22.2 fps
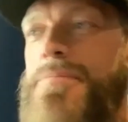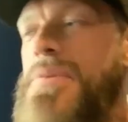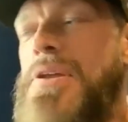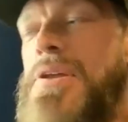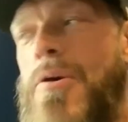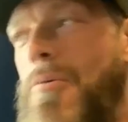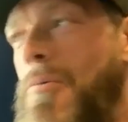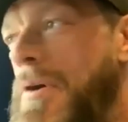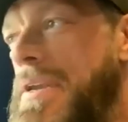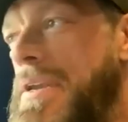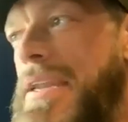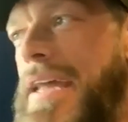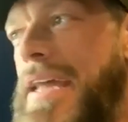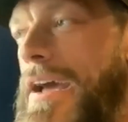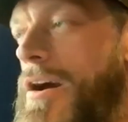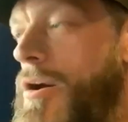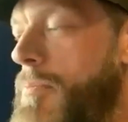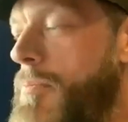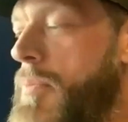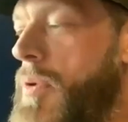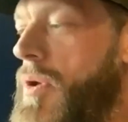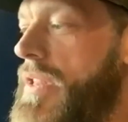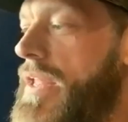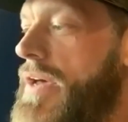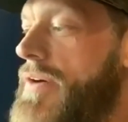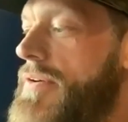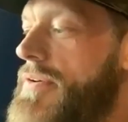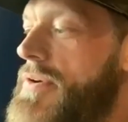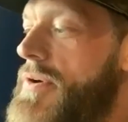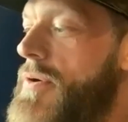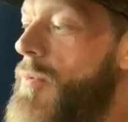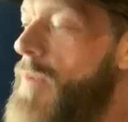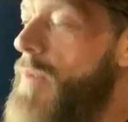one day I'll pull
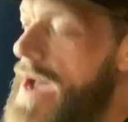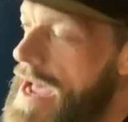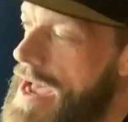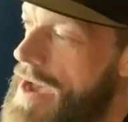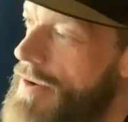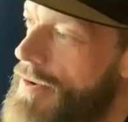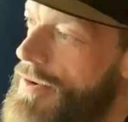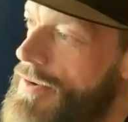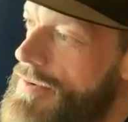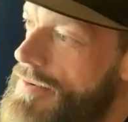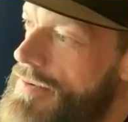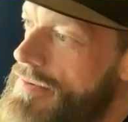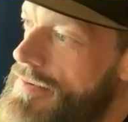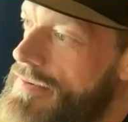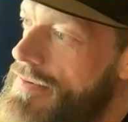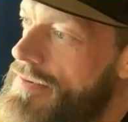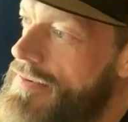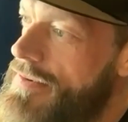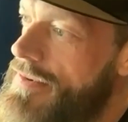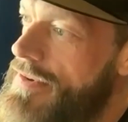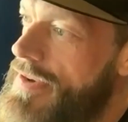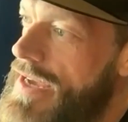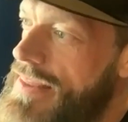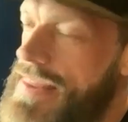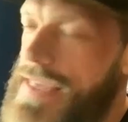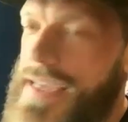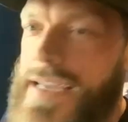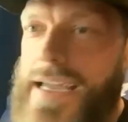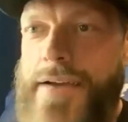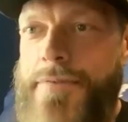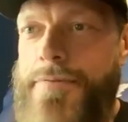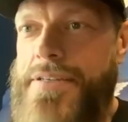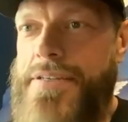out and go, wow, I
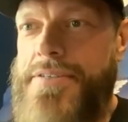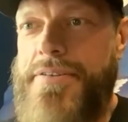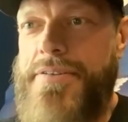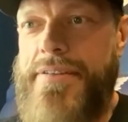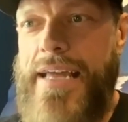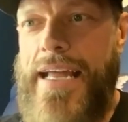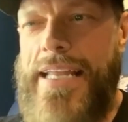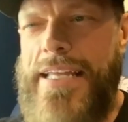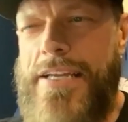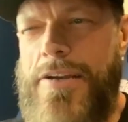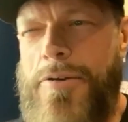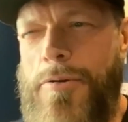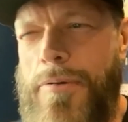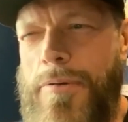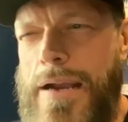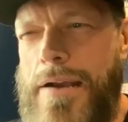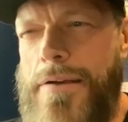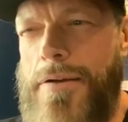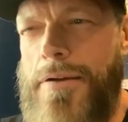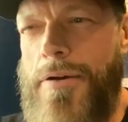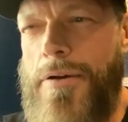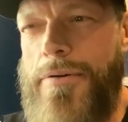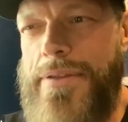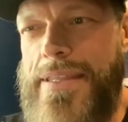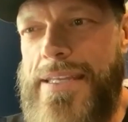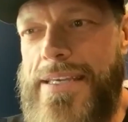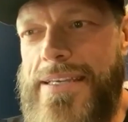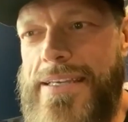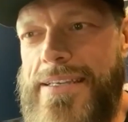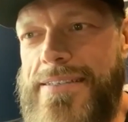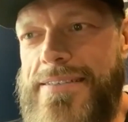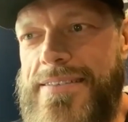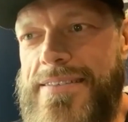think I wrestled Eddie Guerrero in
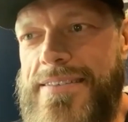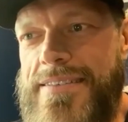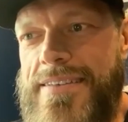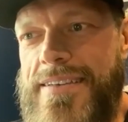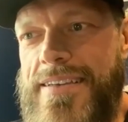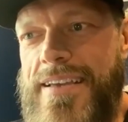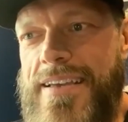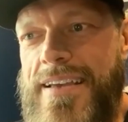these.